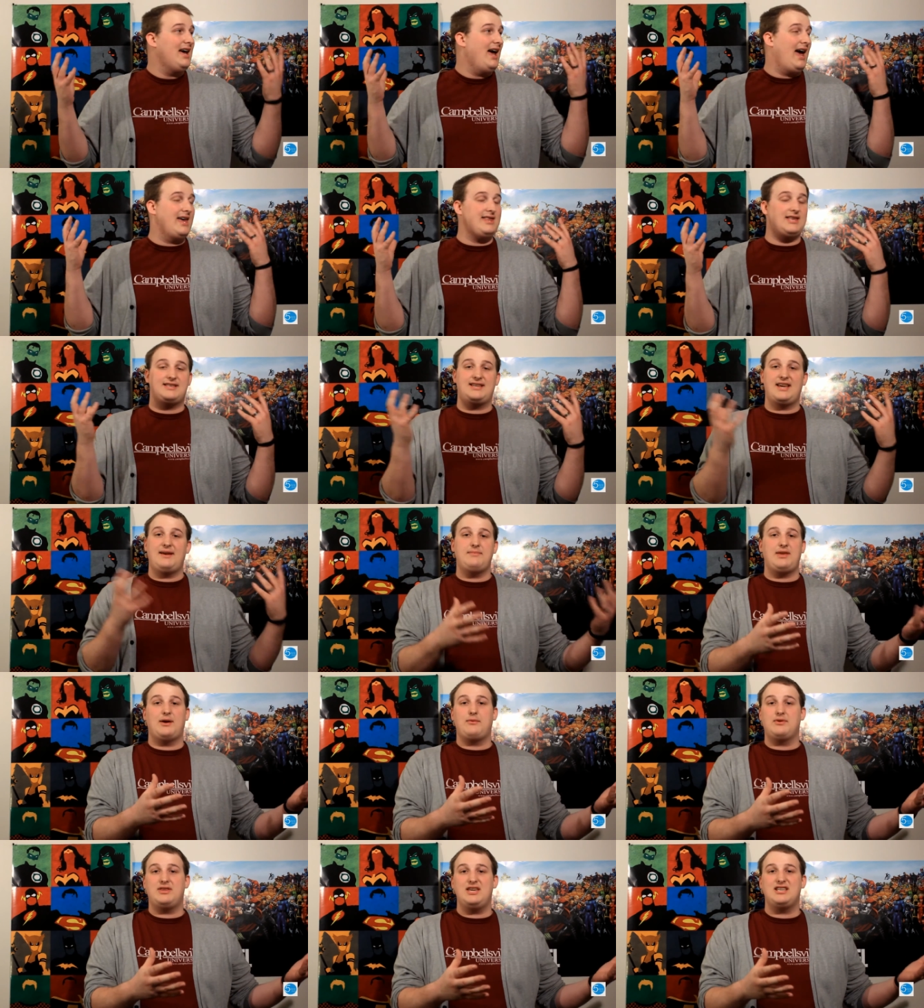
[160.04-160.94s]
And the same
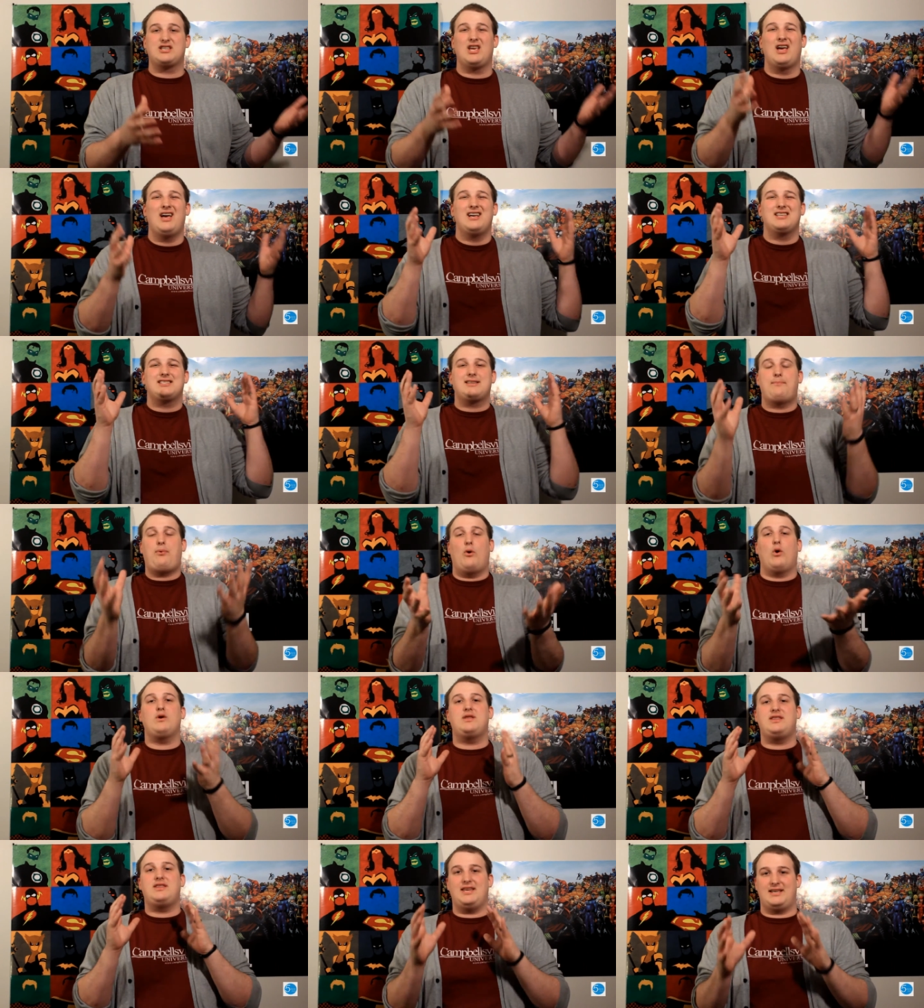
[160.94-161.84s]
thing with this.
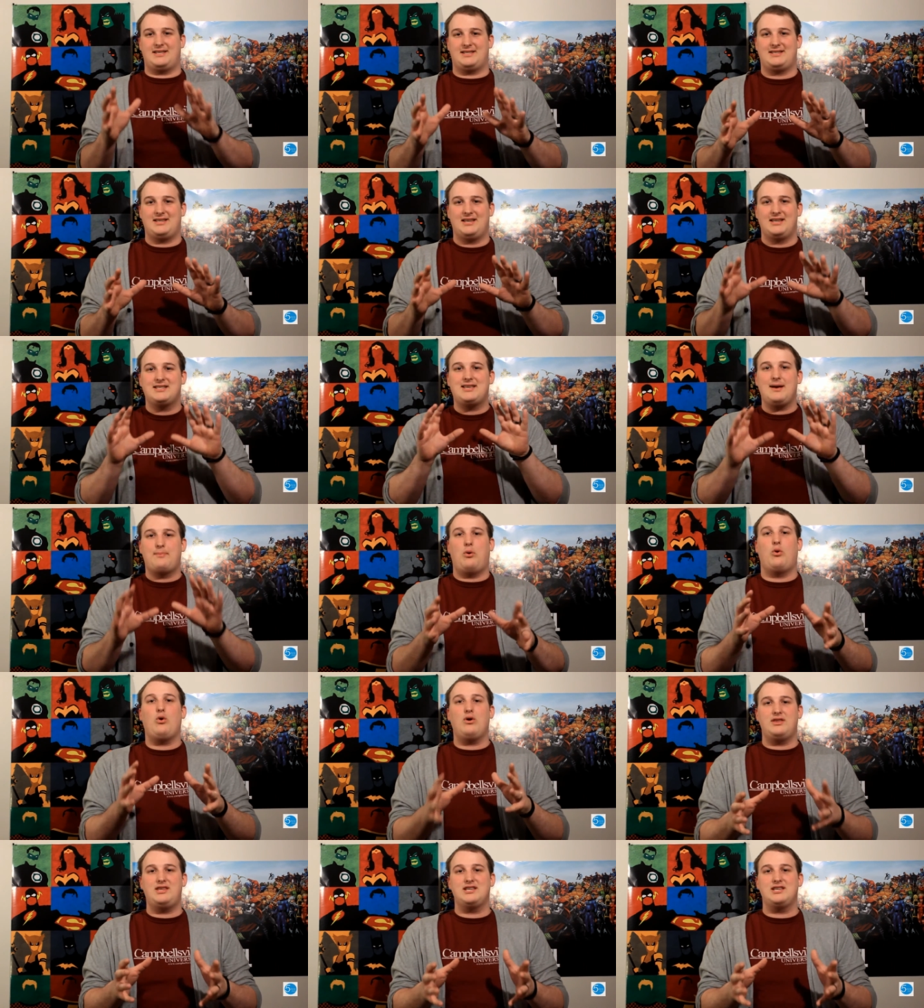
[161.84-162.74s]
Support this.
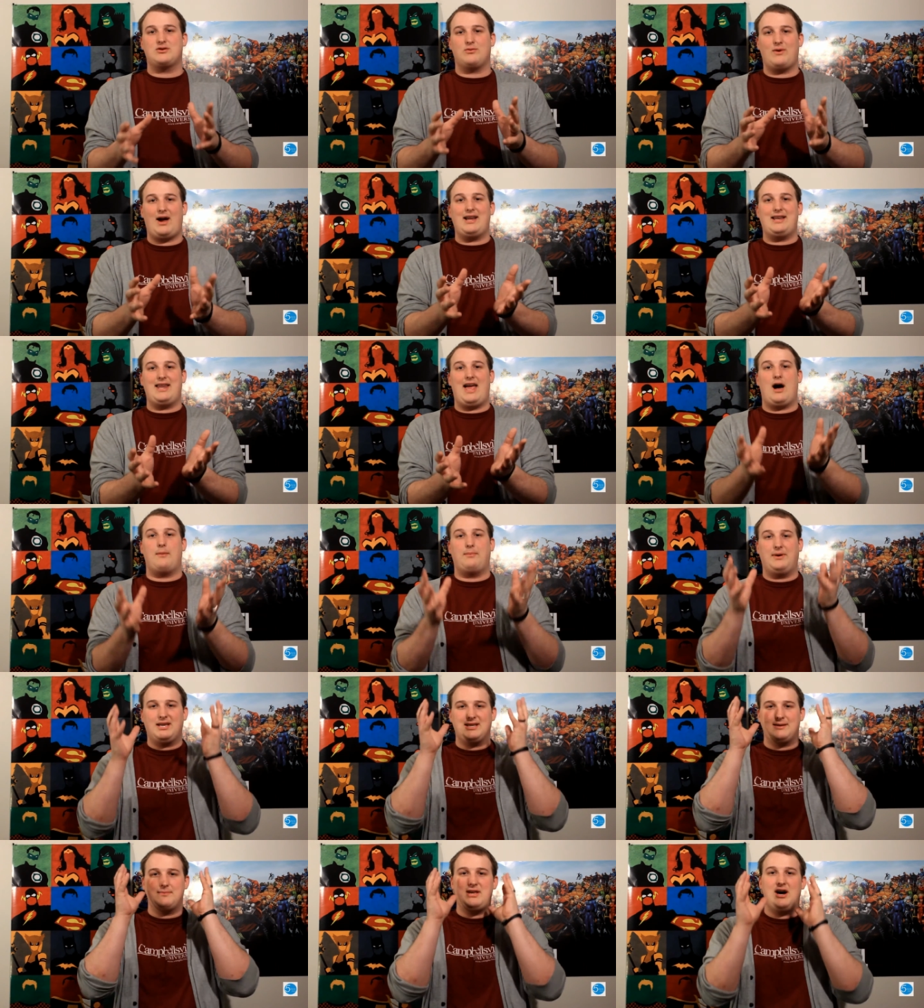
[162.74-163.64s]
Support this right now,
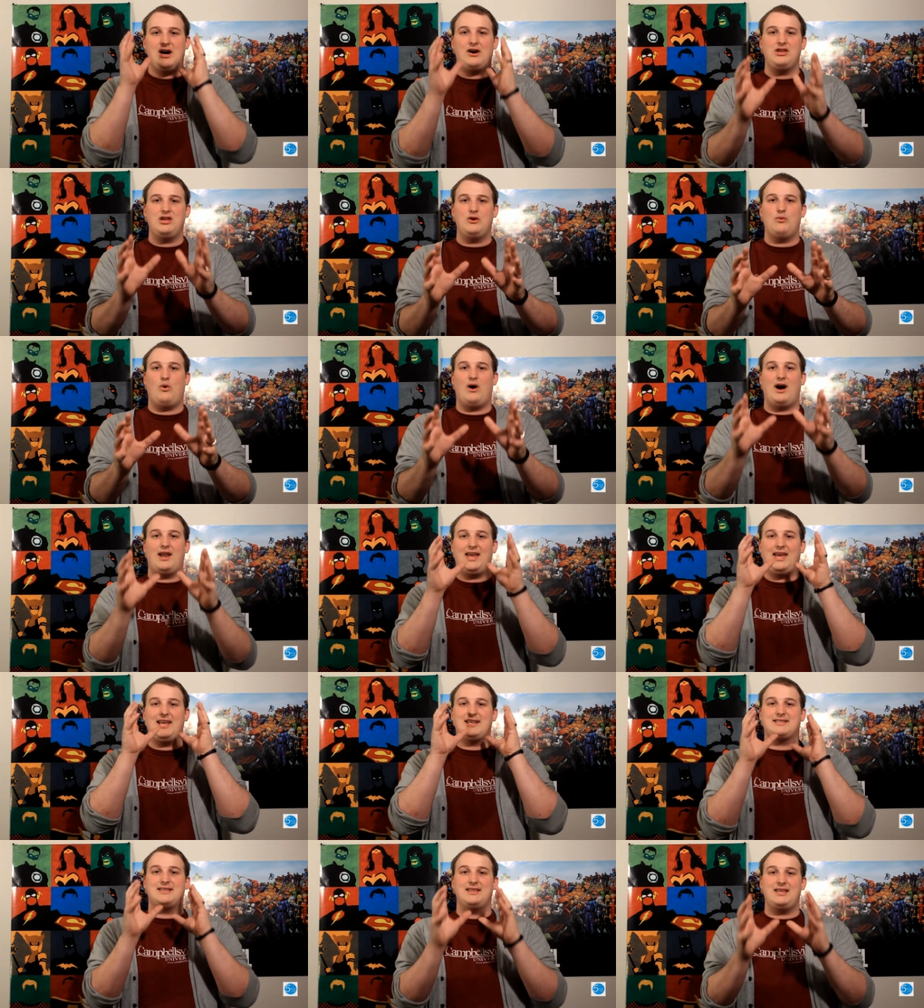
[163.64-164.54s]
because I'm telling you what,
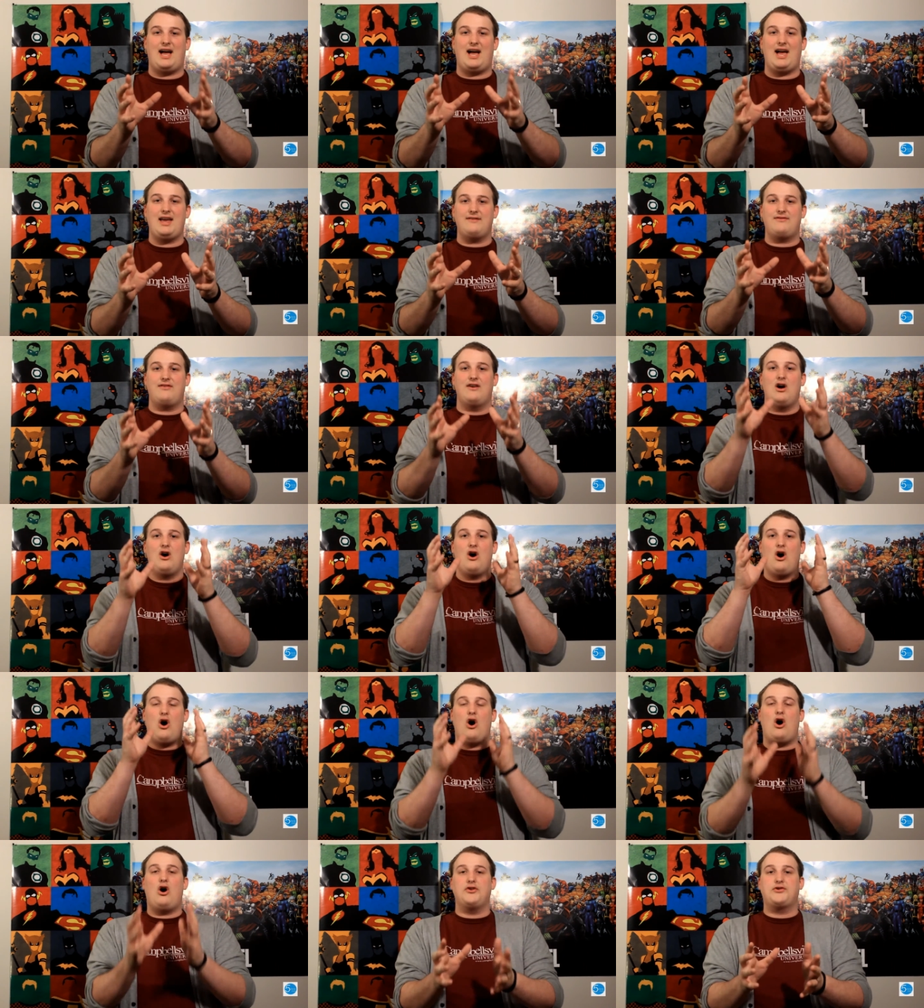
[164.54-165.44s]
it's
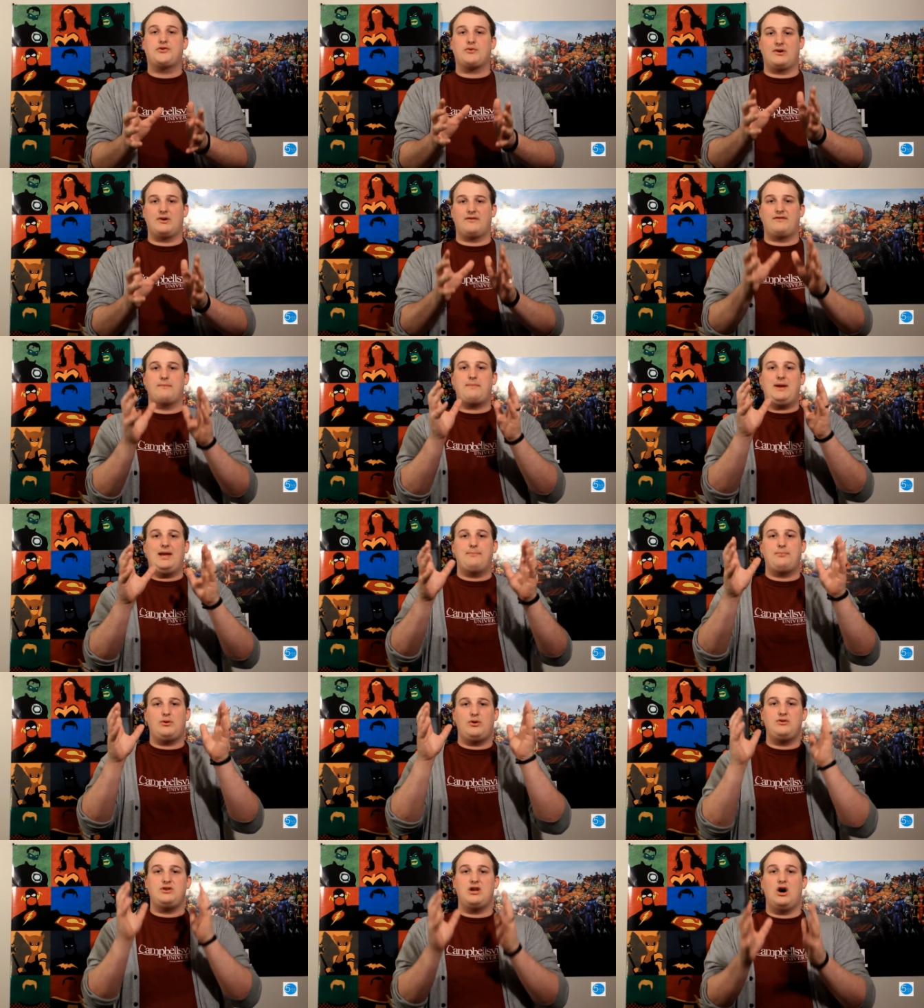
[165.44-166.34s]
life-altering for
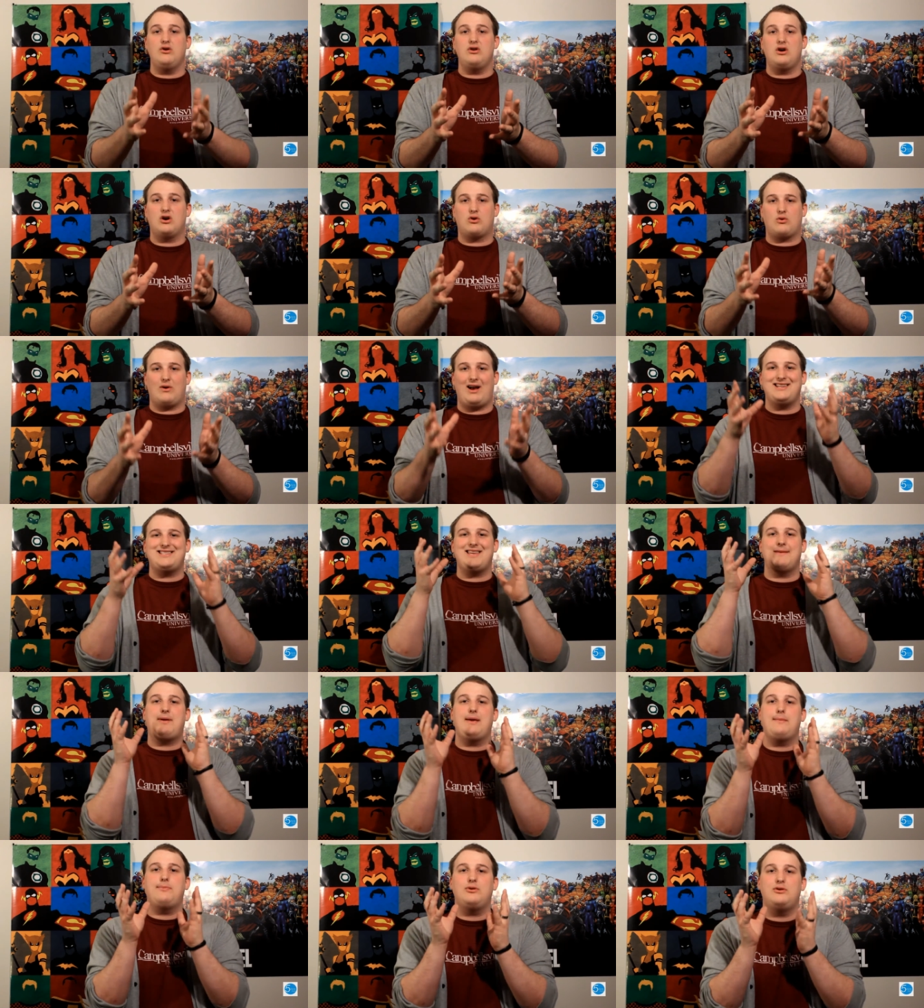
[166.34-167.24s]
people who don't know Christ
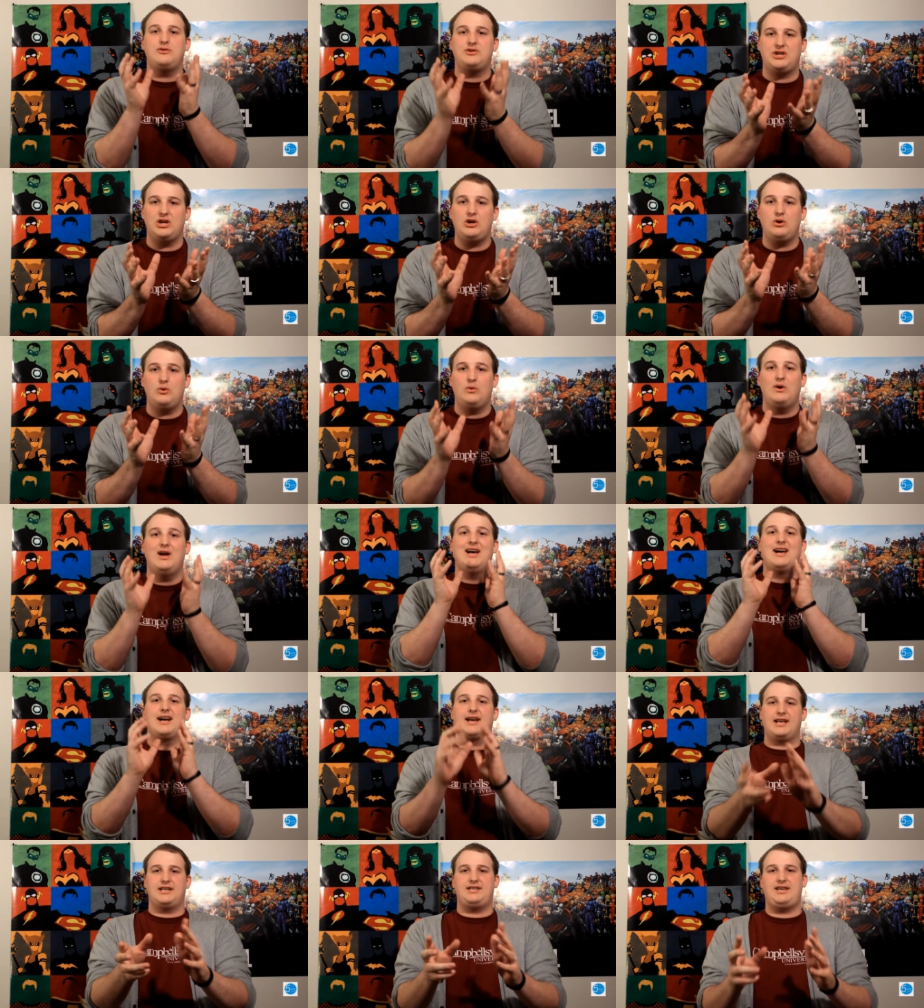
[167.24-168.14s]
and people who do
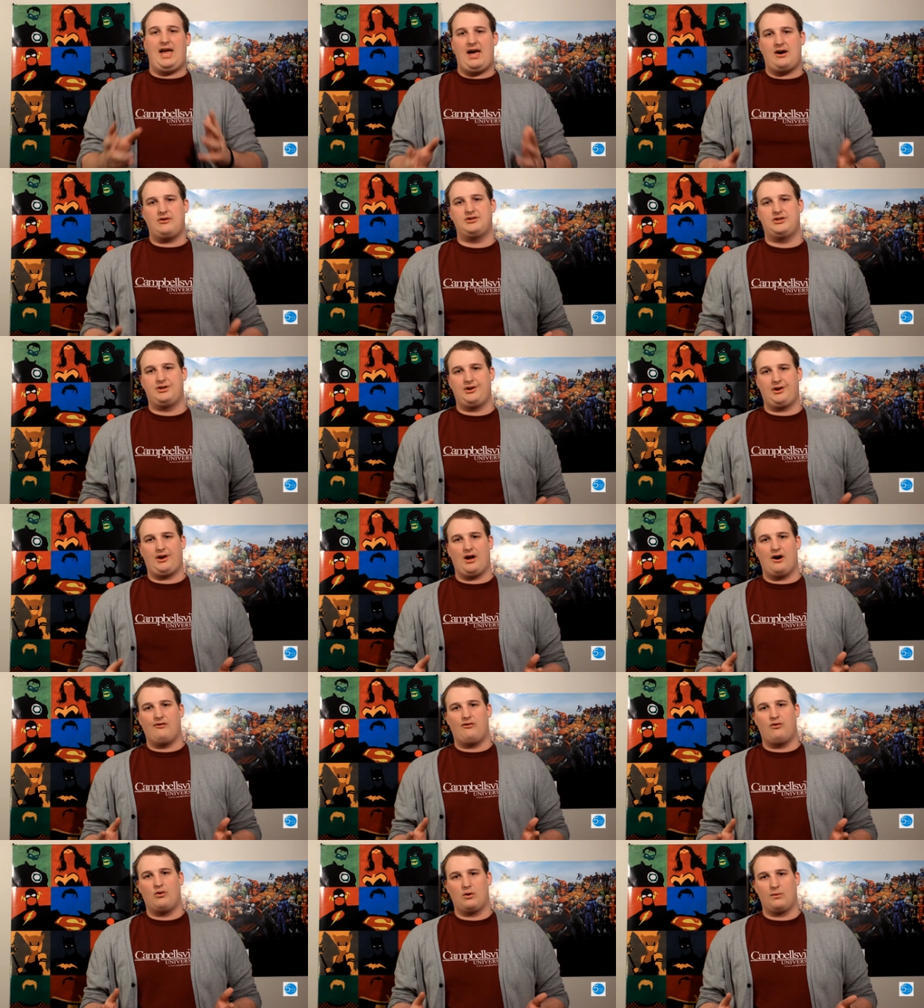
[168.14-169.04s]
get challenged to
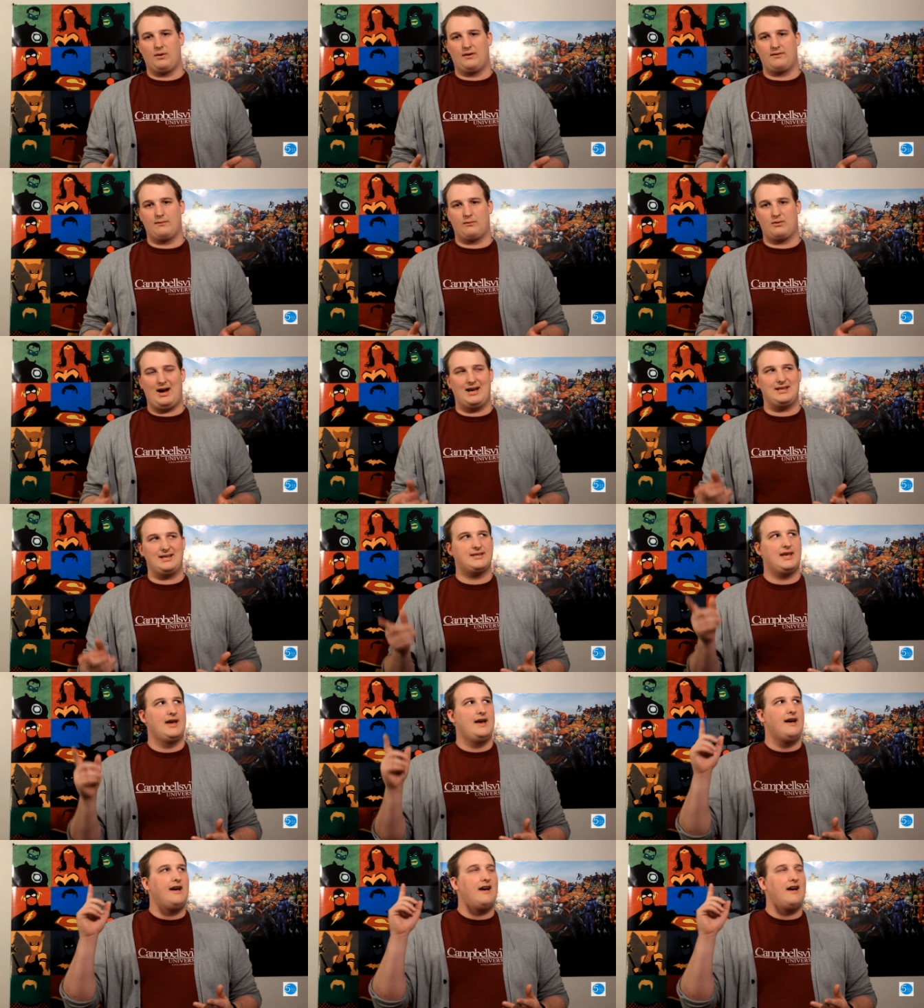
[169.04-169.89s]
go forward from Christ.